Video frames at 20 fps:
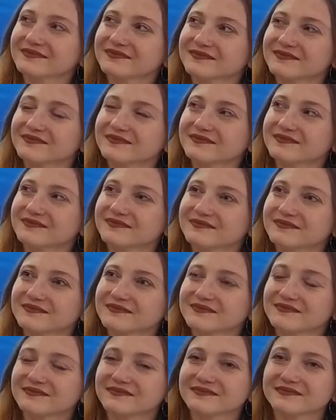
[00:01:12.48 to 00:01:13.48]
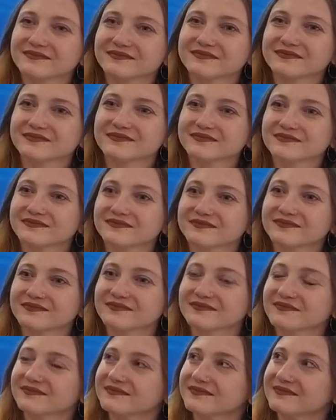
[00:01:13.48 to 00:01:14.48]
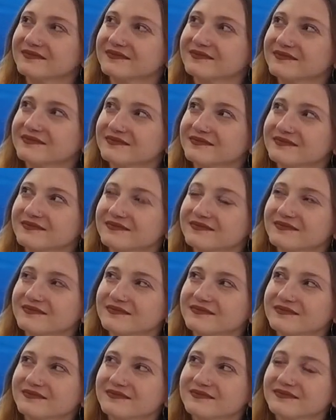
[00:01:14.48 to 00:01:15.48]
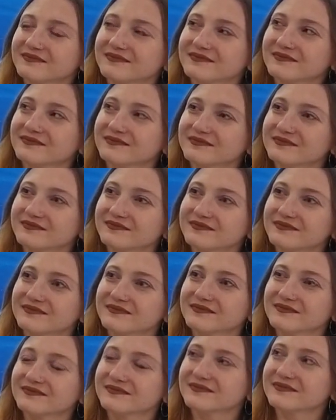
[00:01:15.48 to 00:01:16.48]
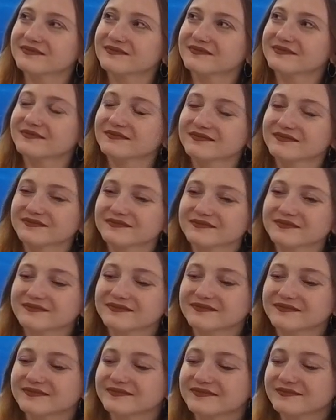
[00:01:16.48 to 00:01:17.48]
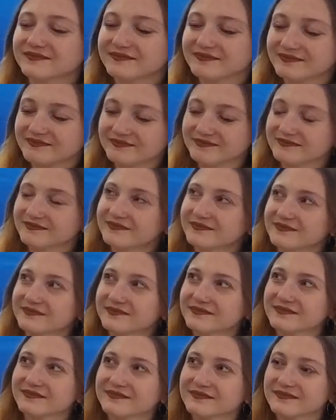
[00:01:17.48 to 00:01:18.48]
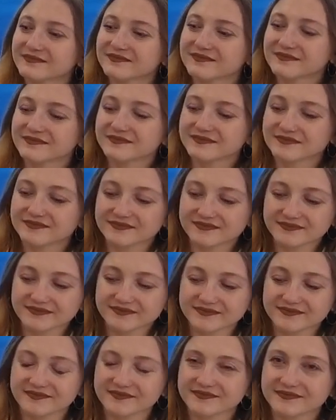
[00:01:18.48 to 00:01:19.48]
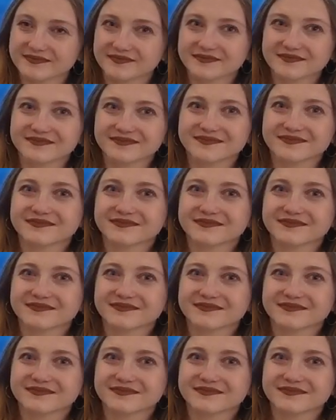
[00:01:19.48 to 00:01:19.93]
This person isn't speaking.